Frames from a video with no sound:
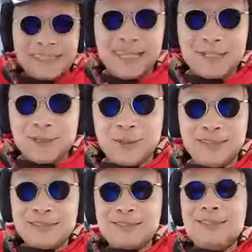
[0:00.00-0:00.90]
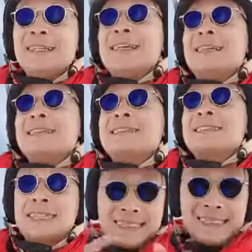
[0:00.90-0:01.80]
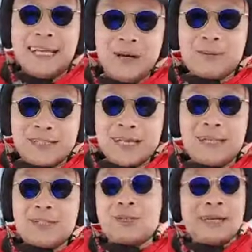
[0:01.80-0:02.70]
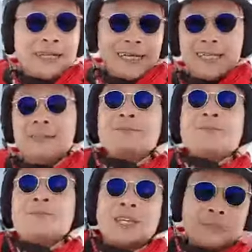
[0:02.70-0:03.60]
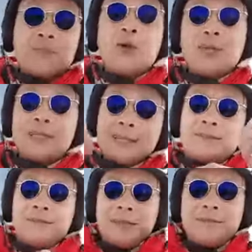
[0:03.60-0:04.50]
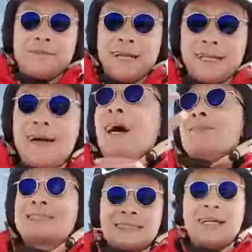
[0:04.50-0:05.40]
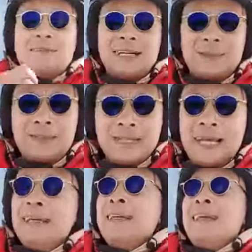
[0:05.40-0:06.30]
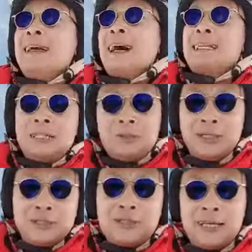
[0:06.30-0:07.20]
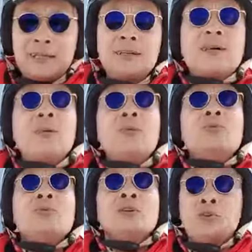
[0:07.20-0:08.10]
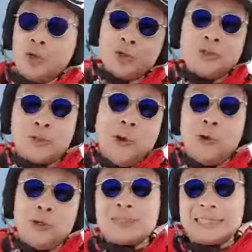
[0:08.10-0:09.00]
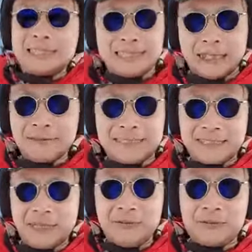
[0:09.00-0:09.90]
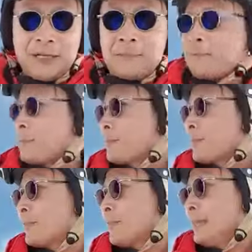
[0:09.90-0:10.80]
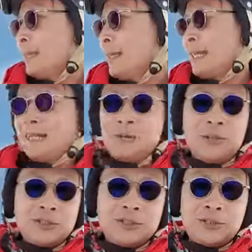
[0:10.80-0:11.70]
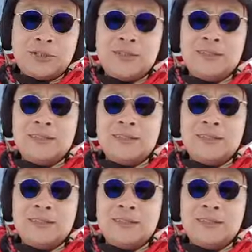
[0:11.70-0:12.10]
sense, so let's see how it's done. So I kind of explored and find out how it's done, right? Because I didn't want to knock on doors and sell stuff, right? And I didn't want to